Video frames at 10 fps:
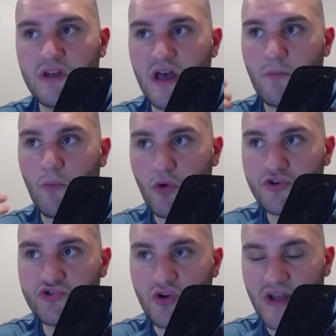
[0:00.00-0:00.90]
more
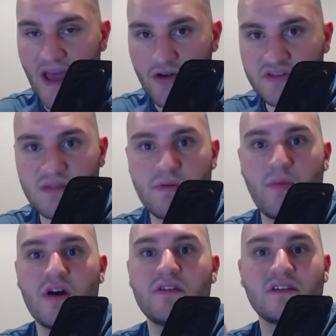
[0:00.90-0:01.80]
drawn out than
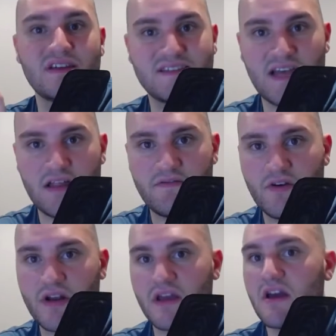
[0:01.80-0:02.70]
papadic is
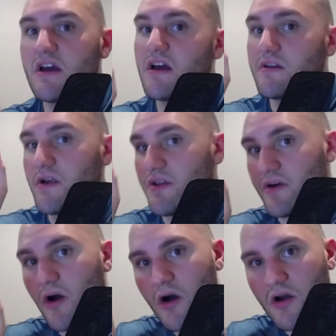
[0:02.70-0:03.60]
caliphonic. Now, there
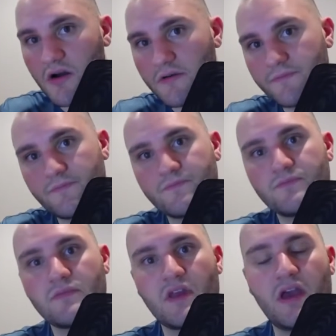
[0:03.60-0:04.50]
are
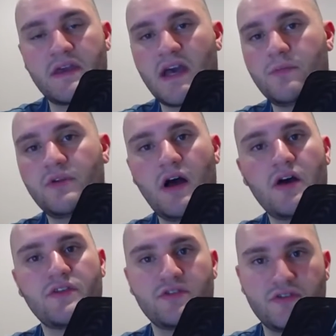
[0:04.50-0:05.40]
a couple
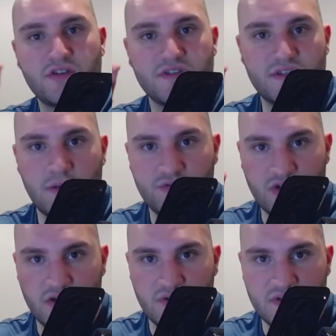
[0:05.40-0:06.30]
other
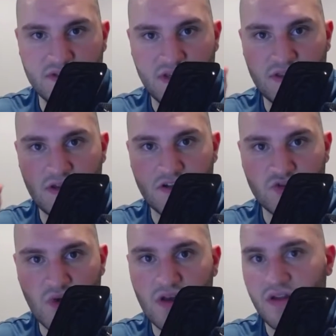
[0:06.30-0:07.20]
subgenres in there as
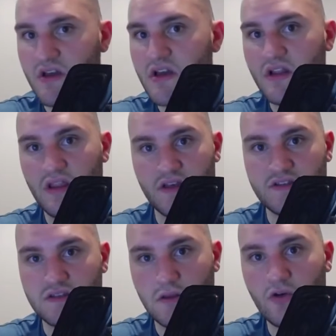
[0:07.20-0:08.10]
well, like
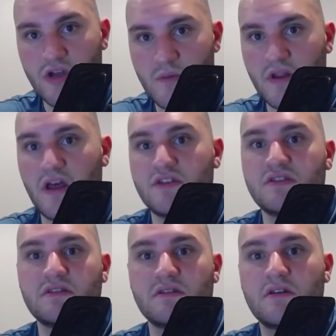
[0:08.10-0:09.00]
slow yermologic
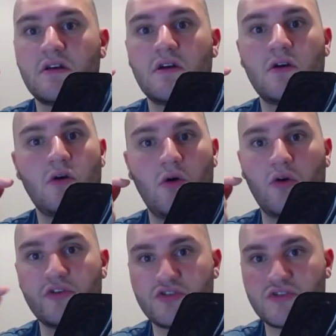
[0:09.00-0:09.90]

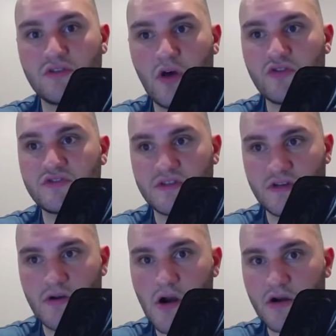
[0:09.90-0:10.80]
or slow
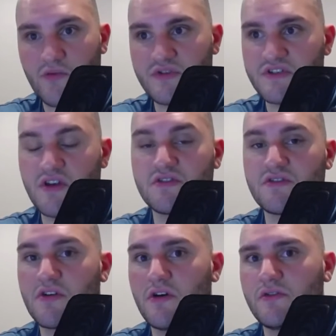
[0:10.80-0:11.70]
stichoraric, which is also
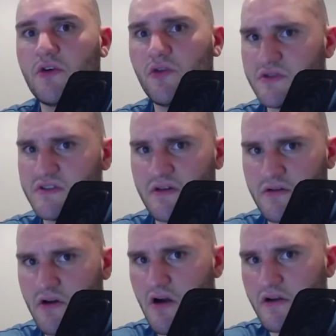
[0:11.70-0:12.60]
called old
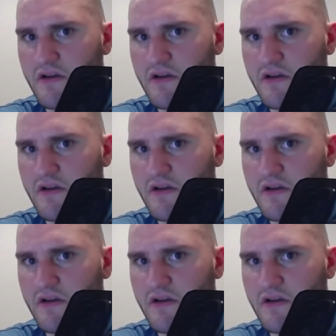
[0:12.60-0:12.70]
stichoraric.